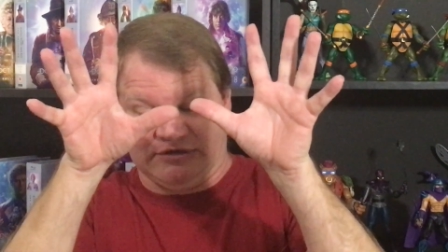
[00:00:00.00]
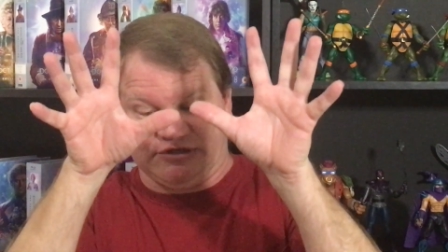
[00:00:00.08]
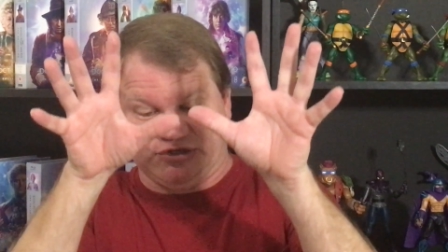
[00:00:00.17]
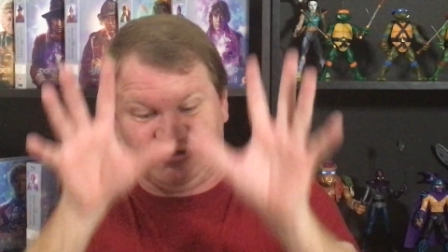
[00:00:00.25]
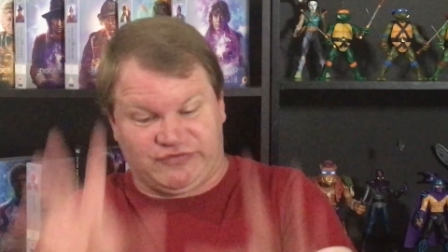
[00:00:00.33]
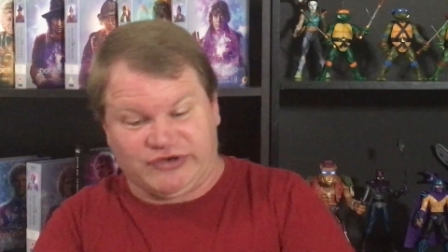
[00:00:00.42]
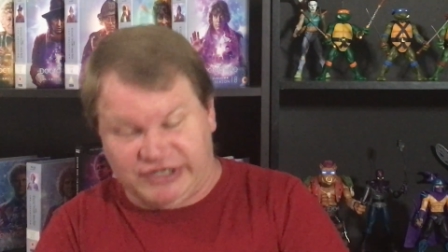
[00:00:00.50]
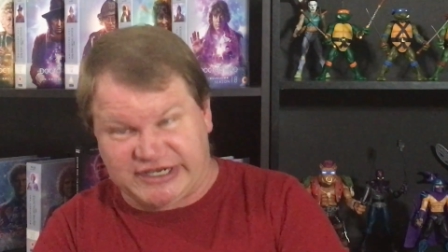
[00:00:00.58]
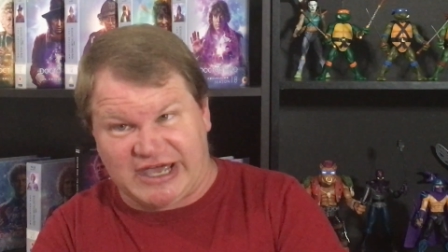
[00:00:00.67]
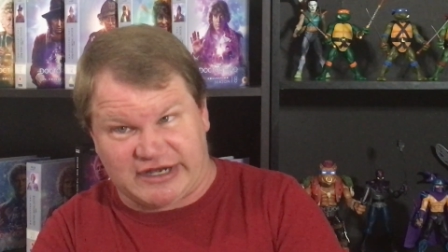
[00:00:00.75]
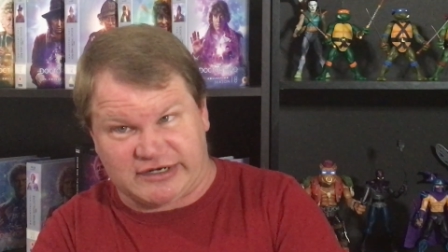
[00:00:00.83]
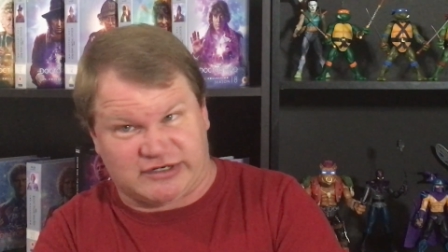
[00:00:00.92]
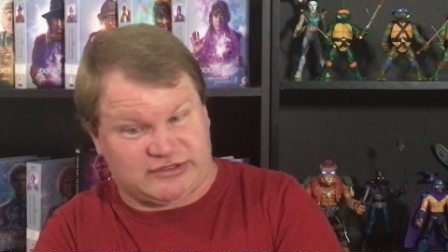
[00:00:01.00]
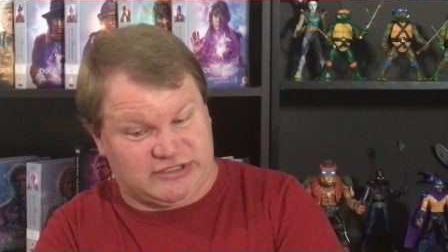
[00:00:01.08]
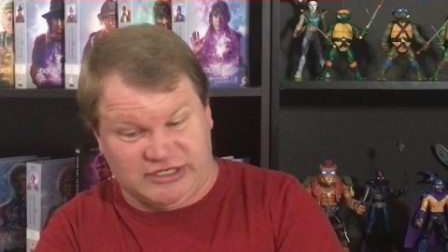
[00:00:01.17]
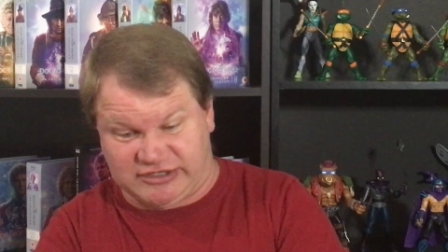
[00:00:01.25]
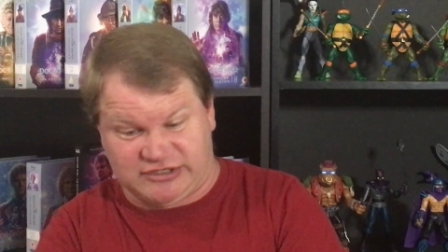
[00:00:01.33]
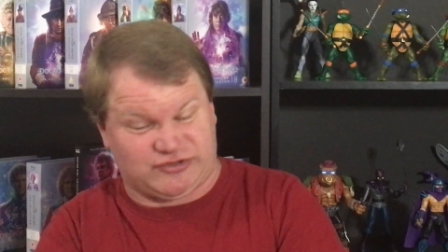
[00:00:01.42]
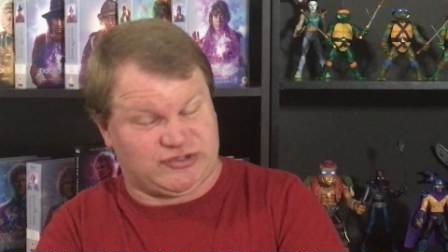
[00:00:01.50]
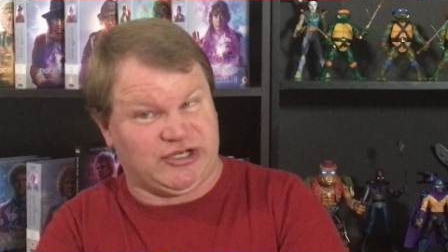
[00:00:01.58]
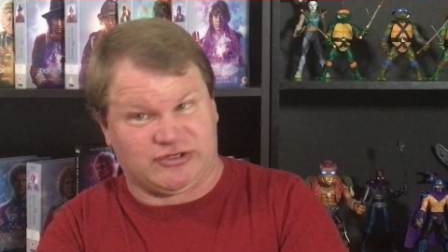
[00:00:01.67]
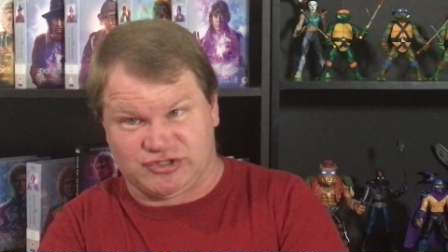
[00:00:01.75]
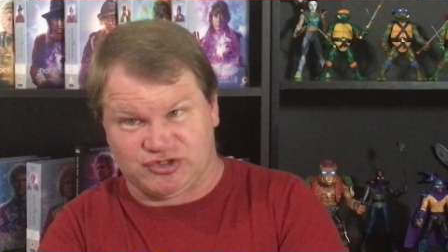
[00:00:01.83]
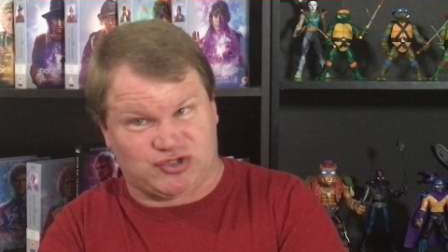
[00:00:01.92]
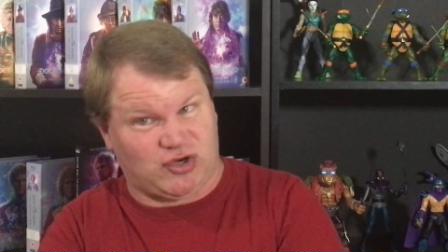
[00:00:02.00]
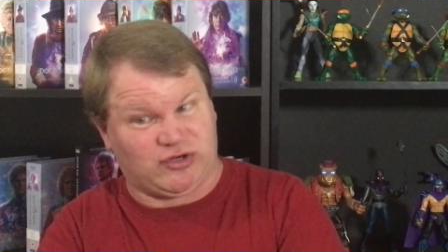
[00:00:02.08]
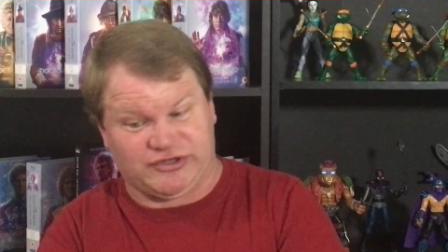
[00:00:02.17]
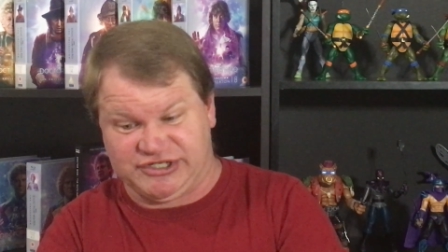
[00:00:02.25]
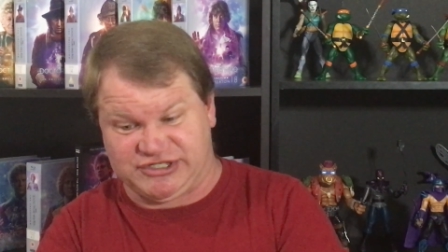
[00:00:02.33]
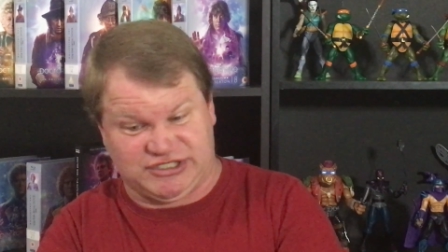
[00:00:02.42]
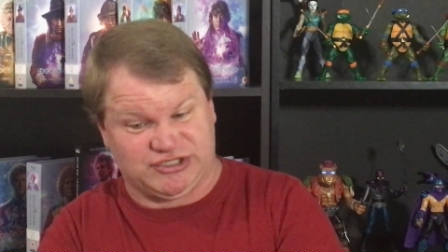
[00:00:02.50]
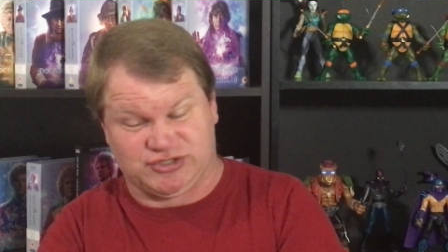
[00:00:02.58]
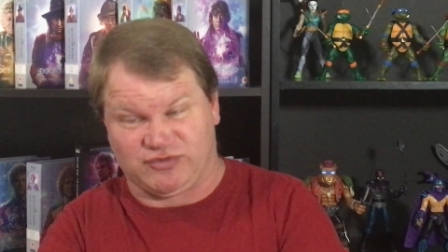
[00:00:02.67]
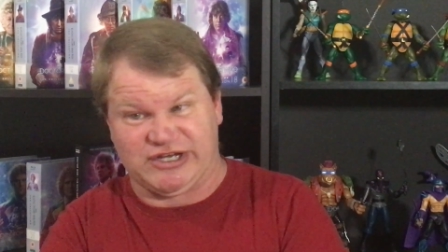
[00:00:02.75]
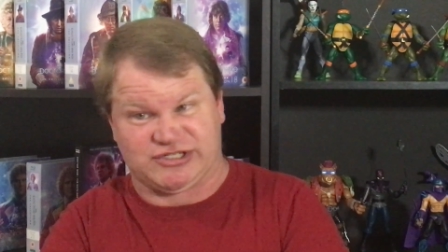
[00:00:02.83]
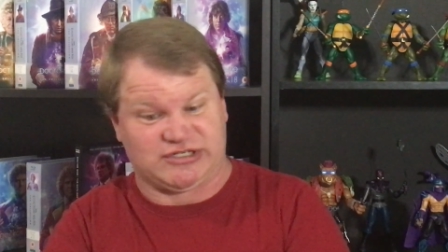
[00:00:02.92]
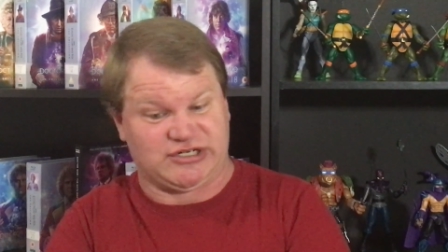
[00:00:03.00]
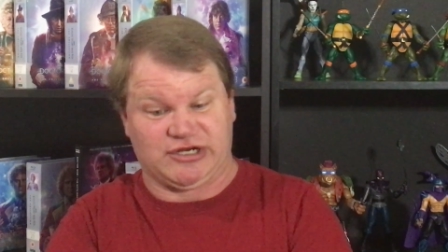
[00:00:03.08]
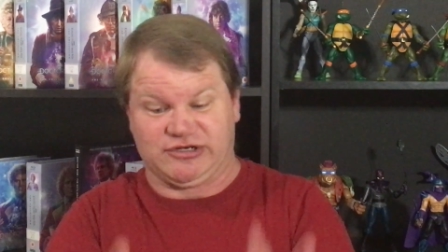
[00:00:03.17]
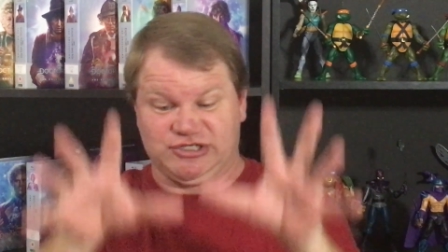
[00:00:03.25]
you've really got to get in control of this situation here.